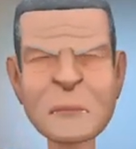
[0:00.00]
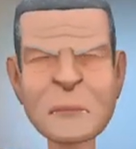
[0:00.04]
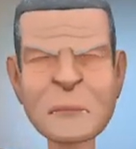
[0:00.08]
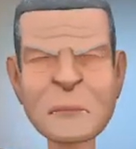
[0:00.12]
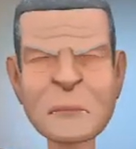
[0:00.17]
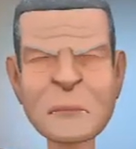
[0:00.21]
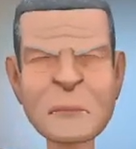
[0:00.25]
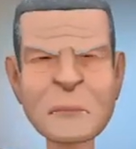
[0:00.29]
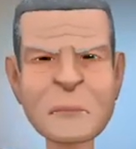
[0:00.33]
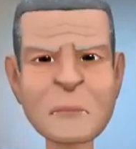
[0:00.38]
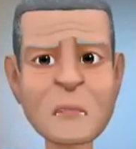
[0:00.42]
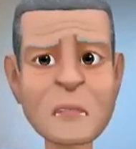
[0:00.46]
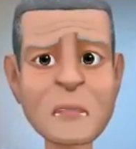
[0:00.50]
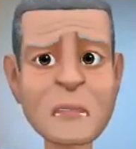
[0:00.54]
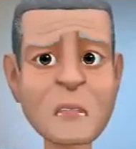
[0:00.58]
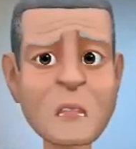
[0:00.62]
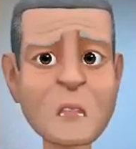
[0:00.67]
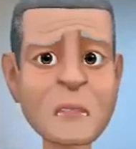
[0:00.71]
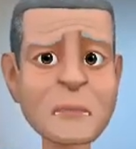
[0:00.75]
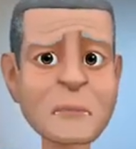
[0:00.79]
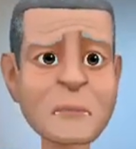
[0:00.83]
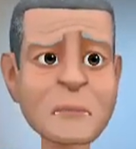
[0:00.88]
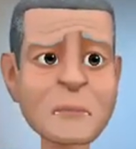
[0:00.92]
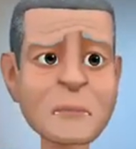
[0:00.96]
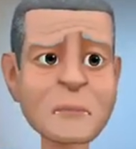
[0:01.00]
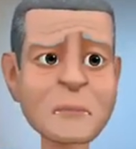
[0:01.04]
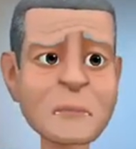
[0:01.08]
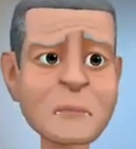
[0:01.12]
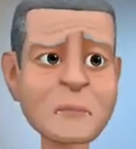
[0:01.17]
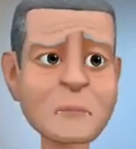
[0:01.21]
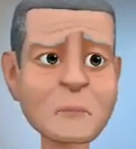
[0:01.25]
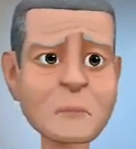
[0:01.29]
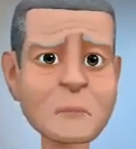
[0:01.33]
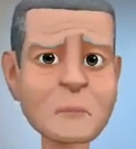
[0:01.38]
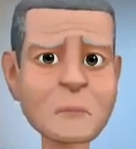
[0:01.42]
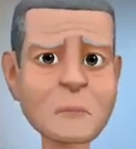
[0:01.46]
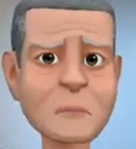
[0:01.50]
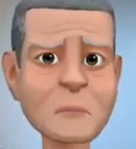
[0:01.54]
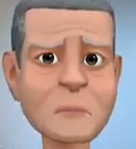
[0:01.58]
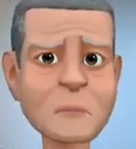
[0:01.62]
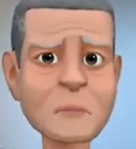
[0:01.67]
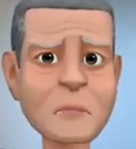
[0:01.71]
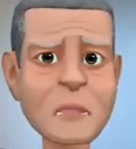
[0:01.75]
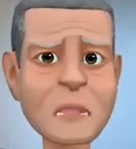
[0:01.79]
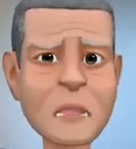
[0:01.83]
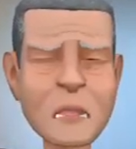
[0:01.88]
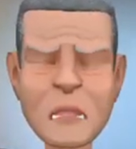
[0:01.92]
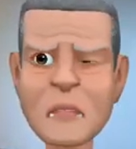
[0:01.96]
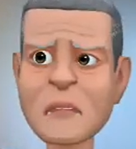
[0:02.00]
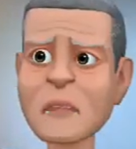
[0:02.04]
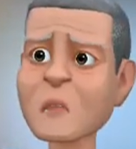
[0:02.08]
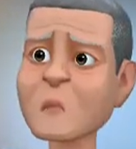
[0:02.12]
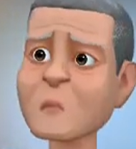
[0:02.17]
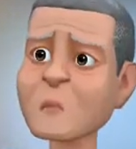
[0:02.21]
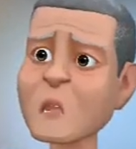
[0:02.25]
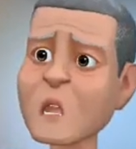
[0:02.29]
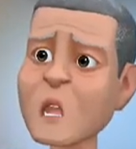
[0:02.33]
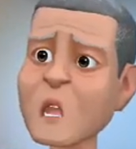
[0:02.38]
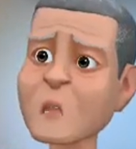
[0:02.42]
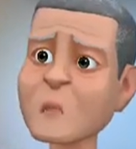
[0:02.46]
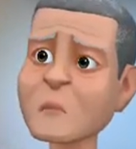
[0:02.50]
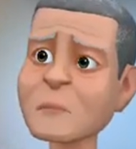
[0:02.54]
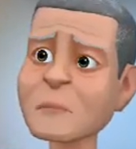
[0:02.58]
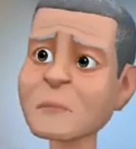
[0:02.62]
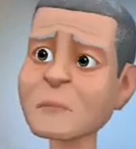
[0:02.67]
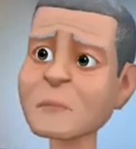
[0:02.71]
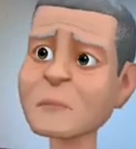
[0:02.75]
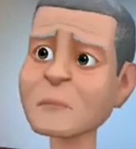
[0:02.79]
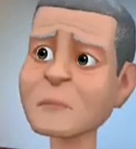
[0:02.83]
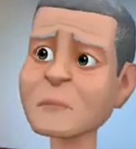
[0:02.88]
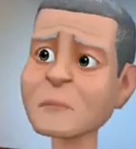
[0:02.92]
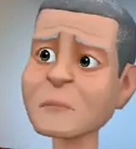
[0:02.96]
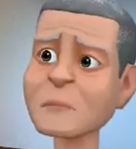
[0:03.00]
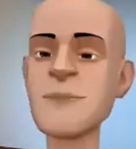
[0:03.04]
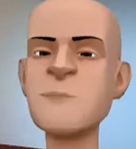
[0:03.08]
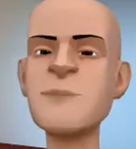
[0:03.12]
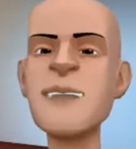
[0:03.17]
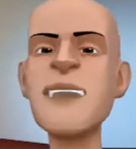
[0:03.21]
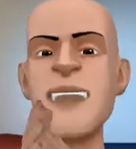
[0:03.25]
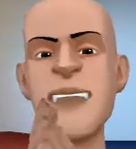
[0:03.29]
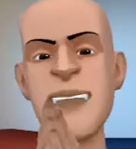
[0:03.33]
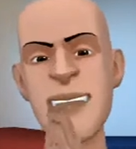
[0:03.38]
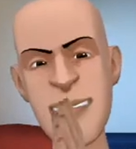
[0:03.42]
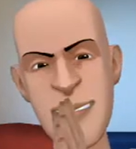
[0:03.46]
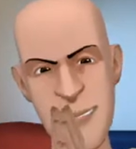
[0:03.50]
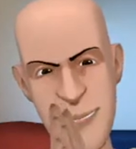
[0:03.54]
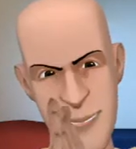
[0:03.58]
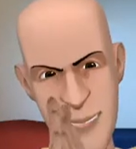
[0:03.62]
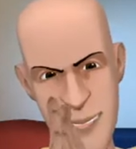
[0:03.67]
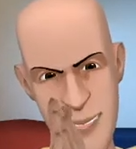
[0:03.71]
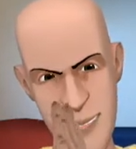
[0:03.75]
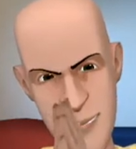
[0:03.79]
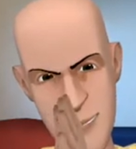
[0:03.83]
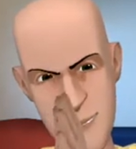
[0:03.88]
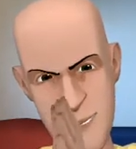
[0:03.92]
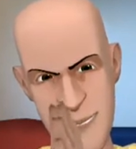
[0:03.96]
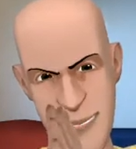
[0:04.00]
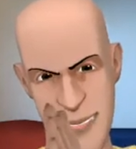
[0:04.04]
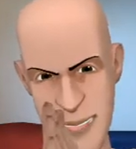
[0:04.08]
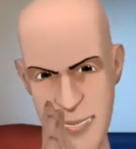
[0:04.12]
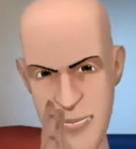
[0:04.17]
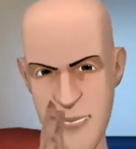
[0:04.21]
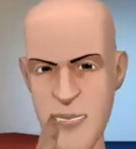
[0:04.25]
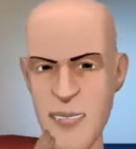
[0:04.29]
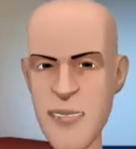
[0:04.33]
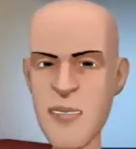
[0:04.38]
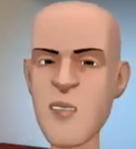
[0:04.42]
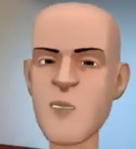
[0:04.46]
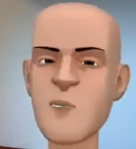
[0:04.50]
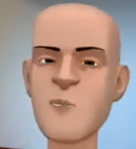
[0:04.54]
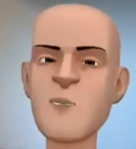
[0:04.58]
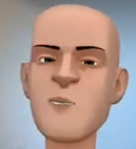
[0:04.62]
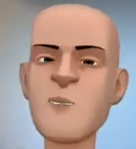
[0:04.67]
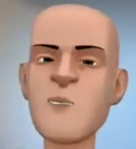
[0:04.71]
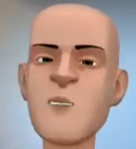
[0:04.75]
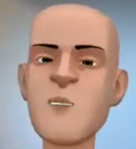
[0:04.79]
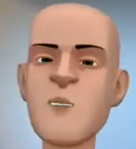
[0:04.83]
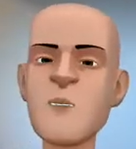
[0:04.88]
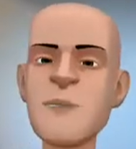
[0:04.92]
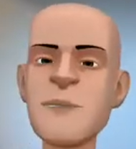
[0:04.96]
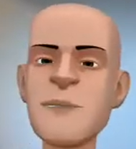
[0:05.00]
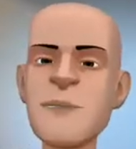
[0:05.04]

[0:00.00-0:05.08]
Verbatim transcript: Oh no. I have to poop. It takes girls forever to poop.